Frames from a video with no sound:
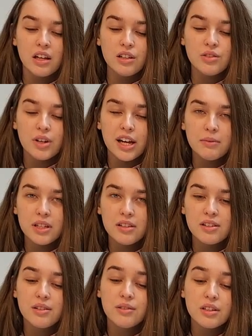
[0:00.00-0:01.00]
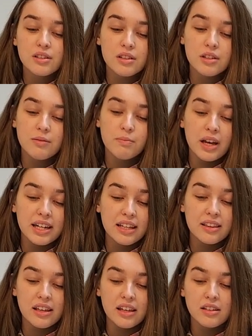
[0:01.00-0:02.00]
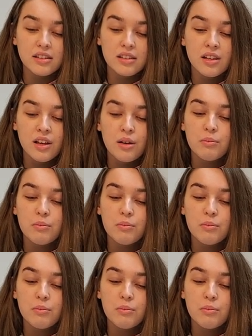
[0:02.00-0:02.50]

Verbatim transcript: In drama, students learn many things,